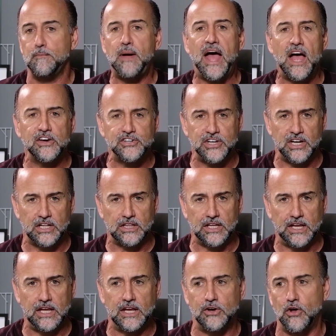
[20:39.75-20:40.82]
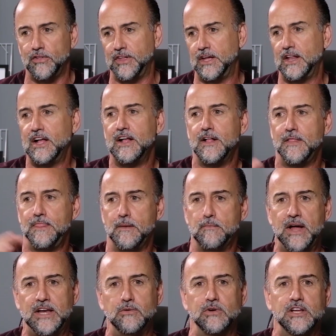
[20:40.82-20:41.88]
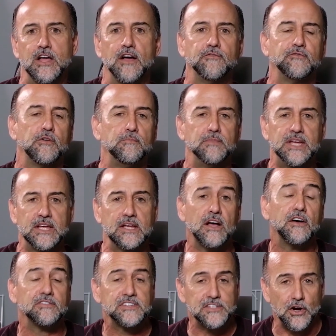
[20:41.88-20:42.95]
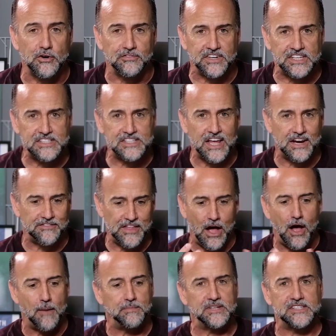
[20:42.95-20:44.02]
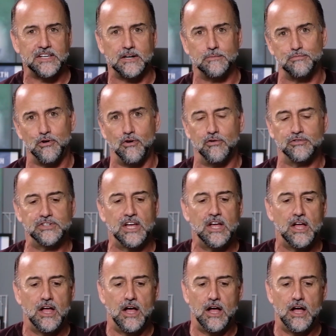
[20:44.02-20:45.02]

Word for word: compassionately and know that the money would come from being of service, kind of the opposite approach.